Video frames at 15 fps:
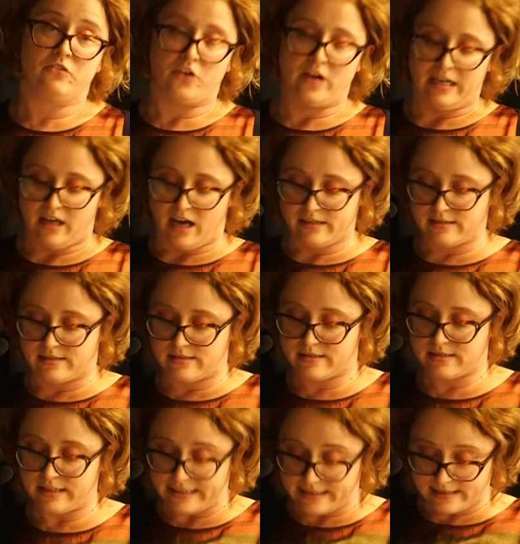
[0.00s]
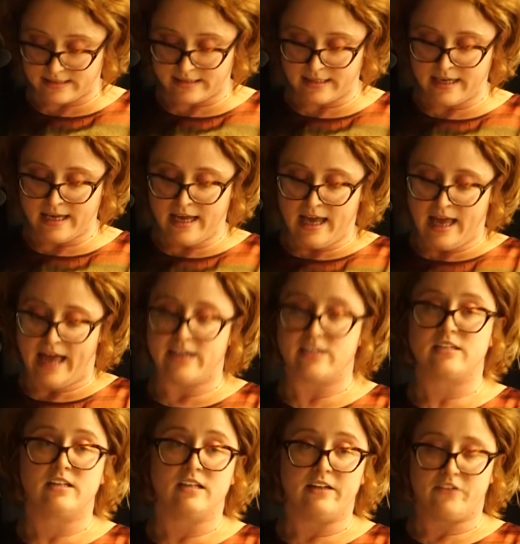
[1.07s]
for our licensed list and
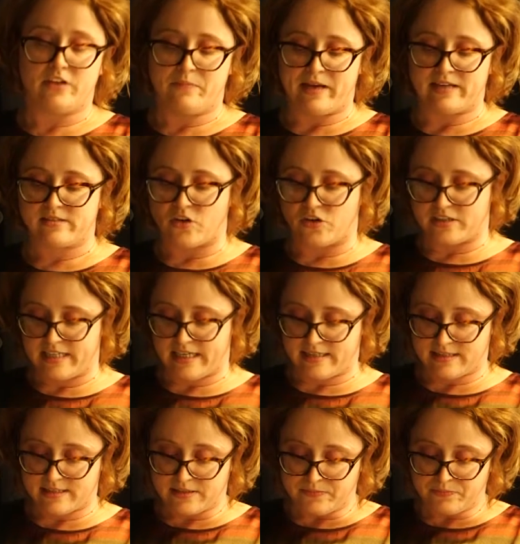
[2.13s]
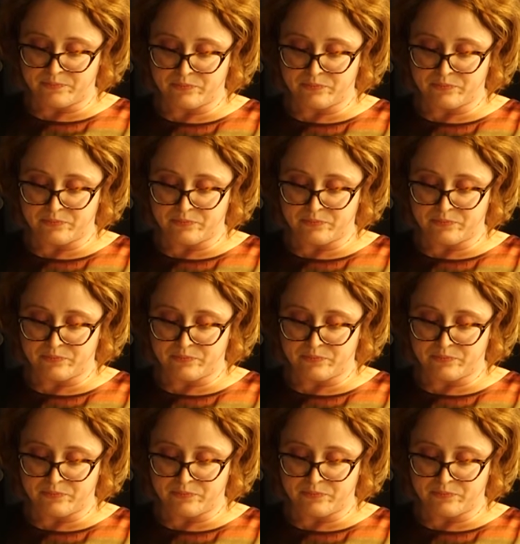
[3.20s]
to deliver the best content.